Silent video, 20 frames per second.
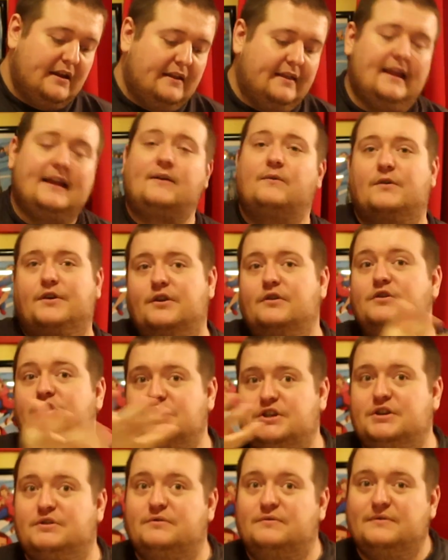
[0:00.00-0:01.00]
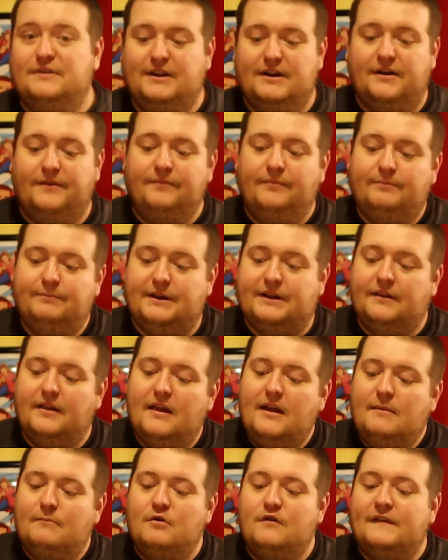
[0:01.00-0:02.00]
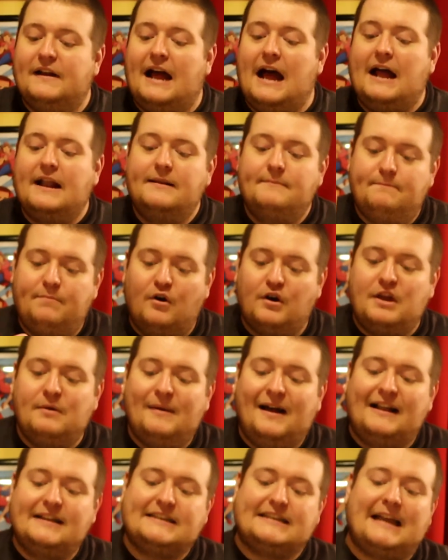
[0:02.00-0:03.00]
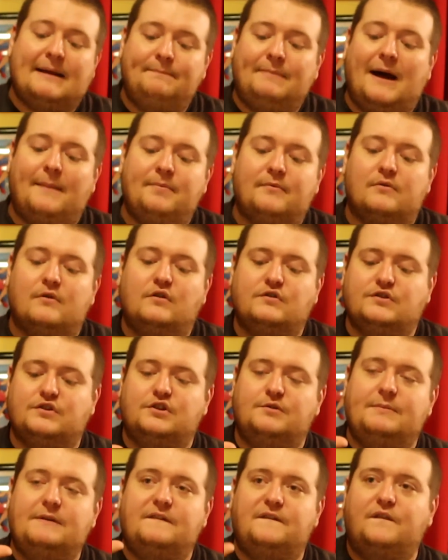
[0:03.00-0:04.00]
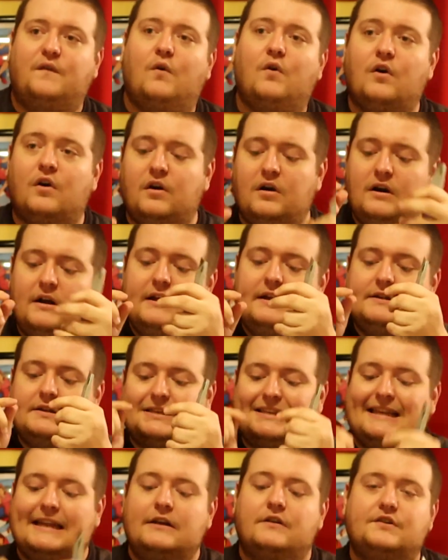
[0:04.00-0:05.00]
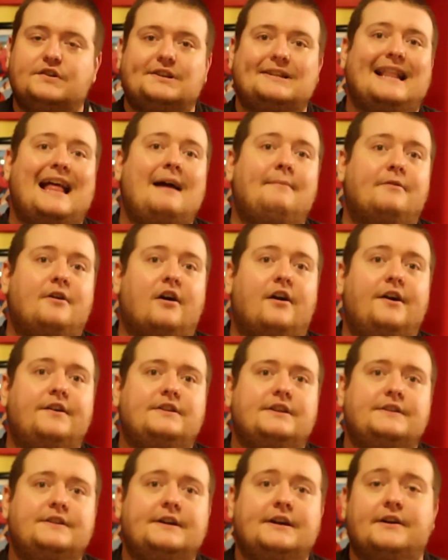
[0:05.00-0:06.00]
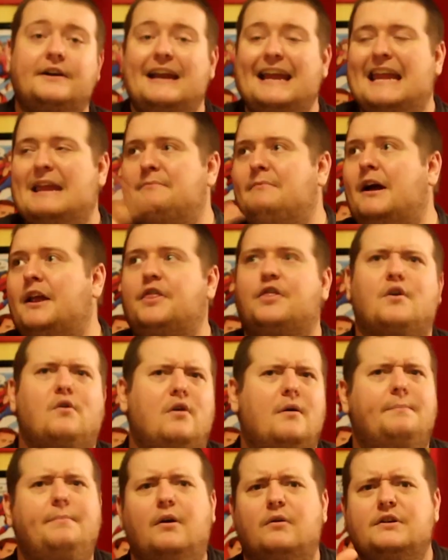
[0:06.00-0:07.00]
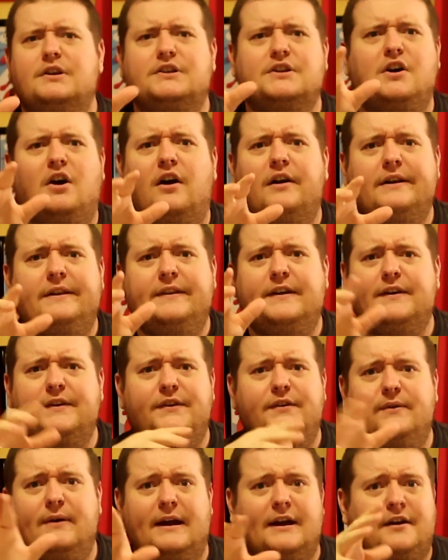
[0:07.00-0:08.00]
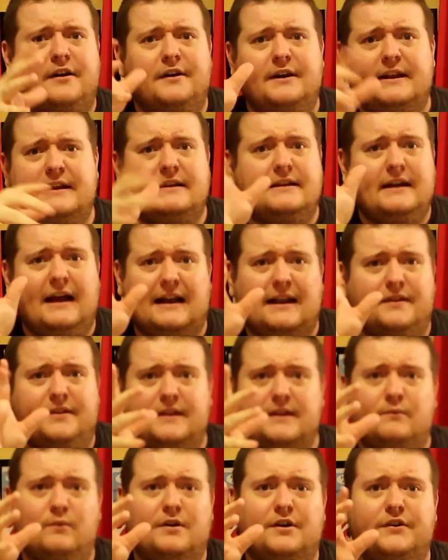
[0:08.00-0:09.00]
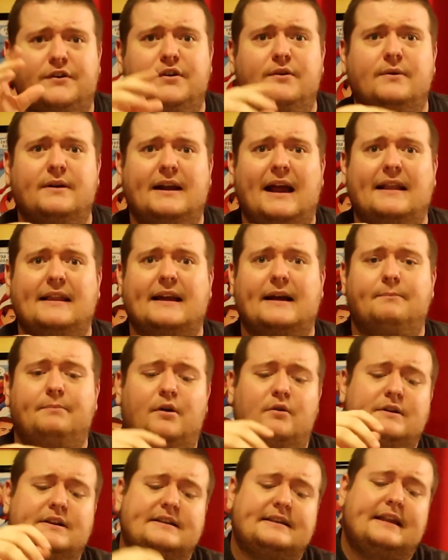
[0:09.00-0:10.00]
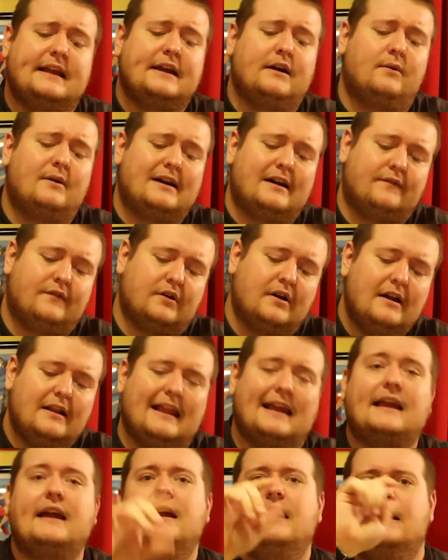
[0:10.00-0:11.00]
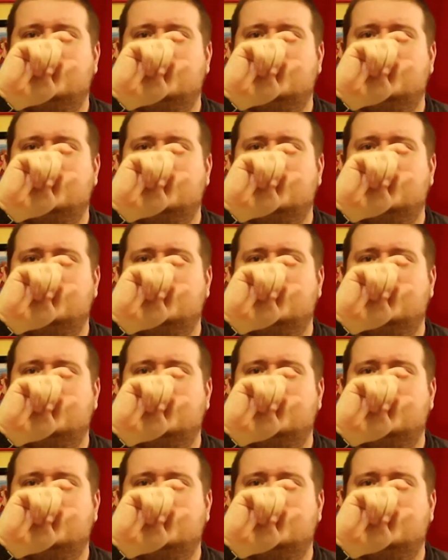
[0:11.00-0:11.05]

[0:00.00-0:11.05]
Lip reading: like we're used to, you know. But moving on, Pokemon, stop, pop, and roll. So there'll be 4 single slab cards in there. He might throw a bonus card in there too. I heard he kind of did 1 or 2 where he had like a bonus thing or whatever, like